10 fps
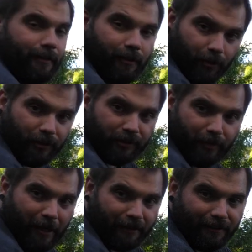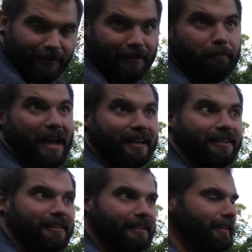nobody's patented
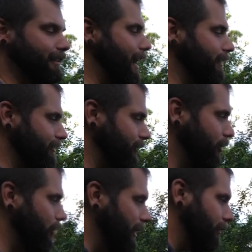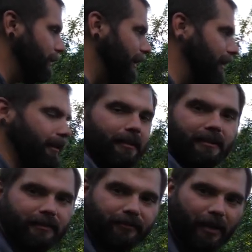patented that so go ahead and make it
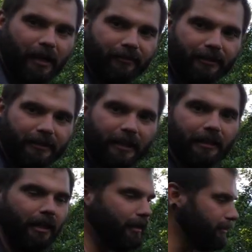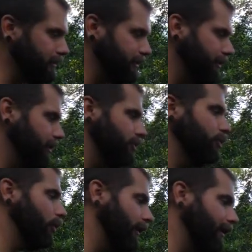it's five to ten dollars
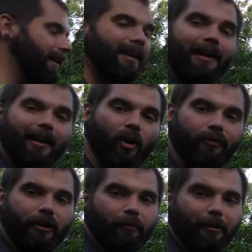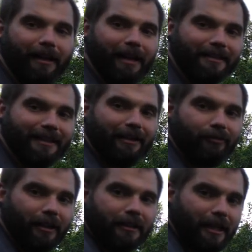enjoy it hopefully everybody has a
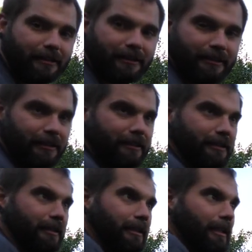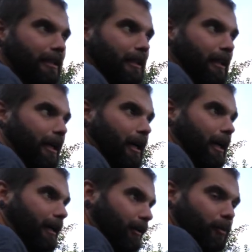fantastic season uh,
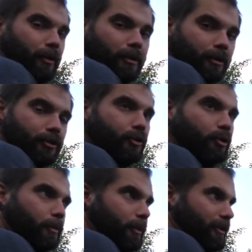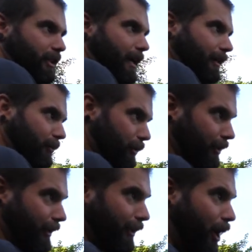i know we're super excited we're
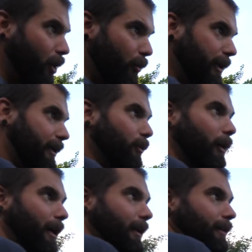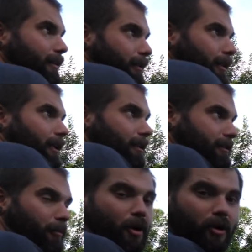like a week away uh,
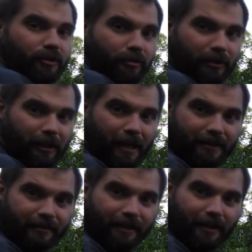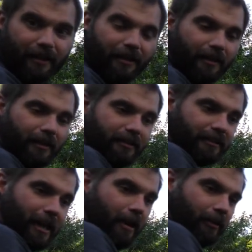tomorrow is gonna be the last day
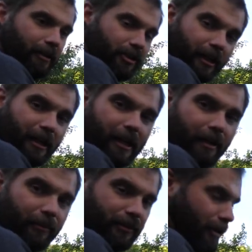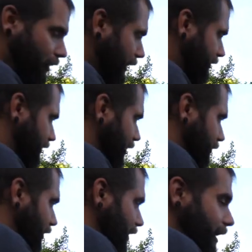scouting checking cameras and all that stuff
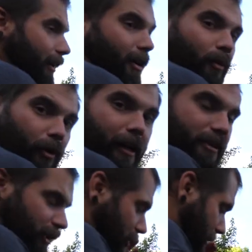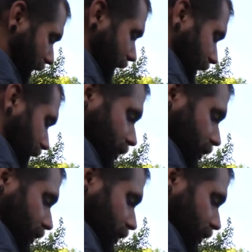and then we're actually gonna be hanging